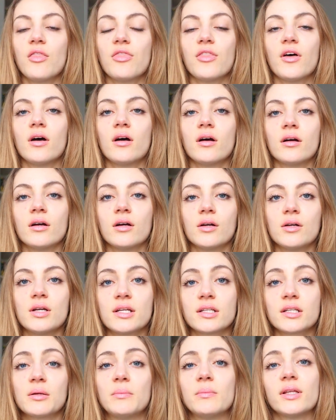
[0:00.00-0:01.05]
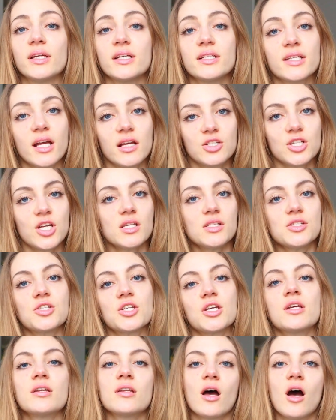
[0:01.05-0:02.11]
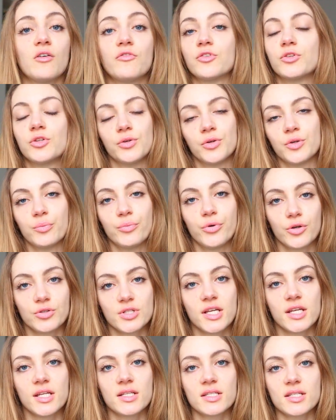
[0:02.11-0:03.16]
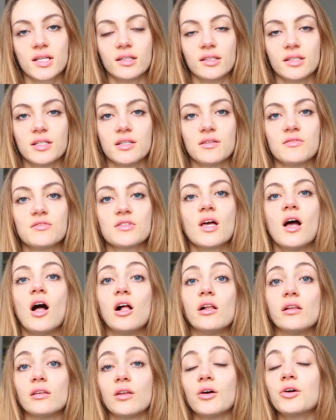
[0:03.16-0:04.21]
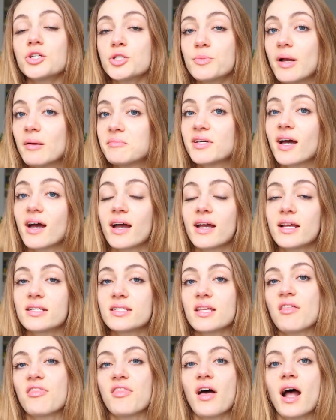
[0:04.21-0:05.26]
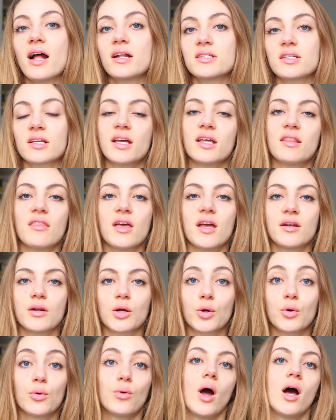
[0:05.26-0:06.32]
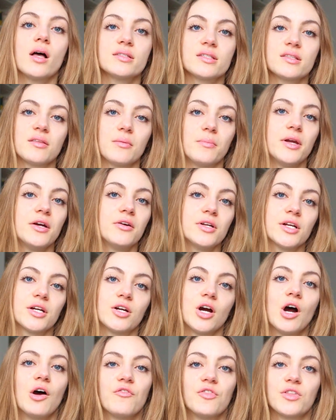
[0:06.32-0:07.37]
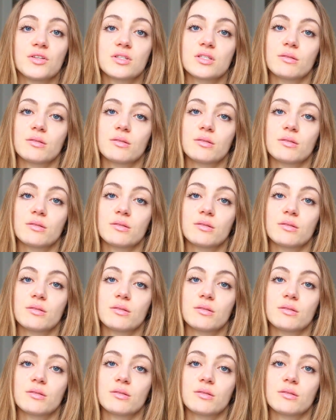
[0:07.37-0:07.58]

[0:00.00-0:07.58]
the incomplete digestion of gluten proteins leaves large peptides that can then cross the barrier of the